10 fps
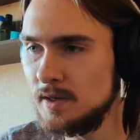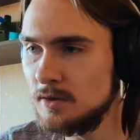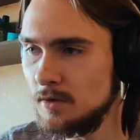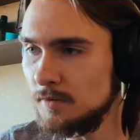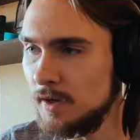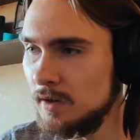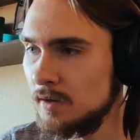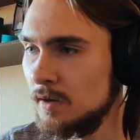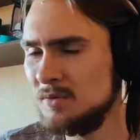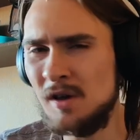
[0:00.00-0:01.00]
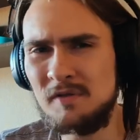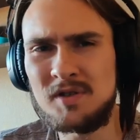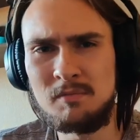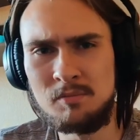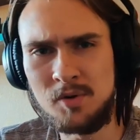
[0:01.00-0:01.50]
States of A. You have
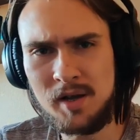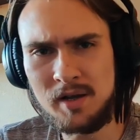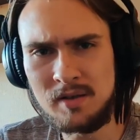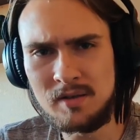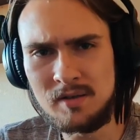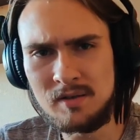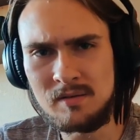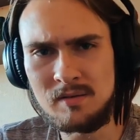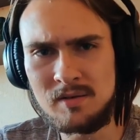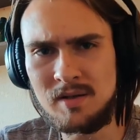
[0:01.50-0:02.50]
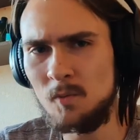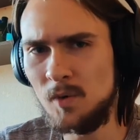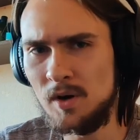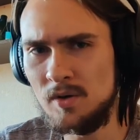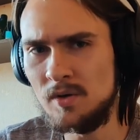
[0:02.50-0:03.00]
some brains
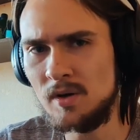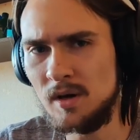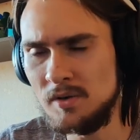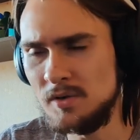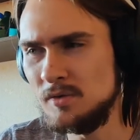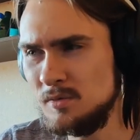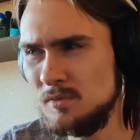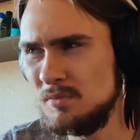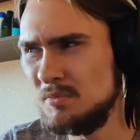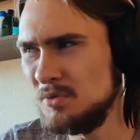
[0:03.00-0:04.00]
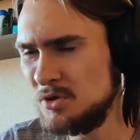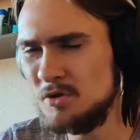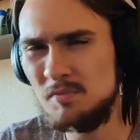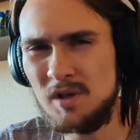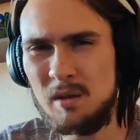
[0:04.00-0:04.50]
somewhere in your country, you
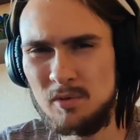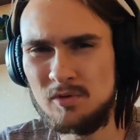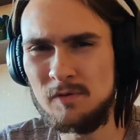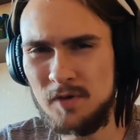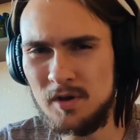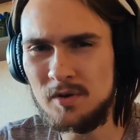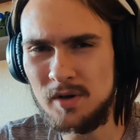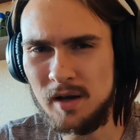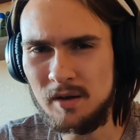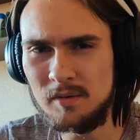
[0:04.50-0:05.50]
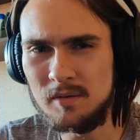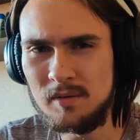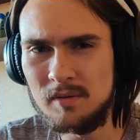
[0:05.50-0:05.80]
should be able to figure it out.